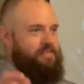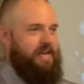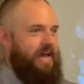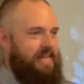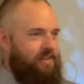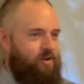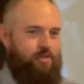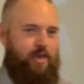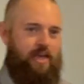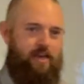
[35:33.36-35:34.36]
a tiny little
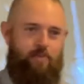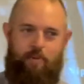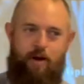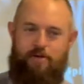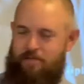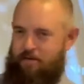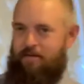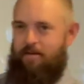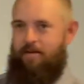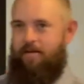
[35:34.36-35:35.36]
thing in comparison.
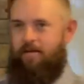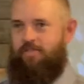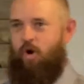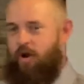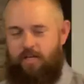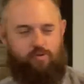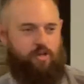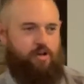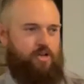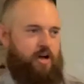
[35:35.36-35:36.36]
So it is with
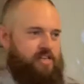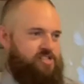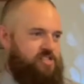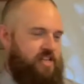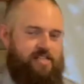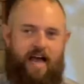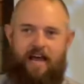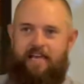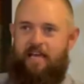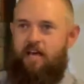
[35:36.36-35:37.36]
our tongue. It's just a tiny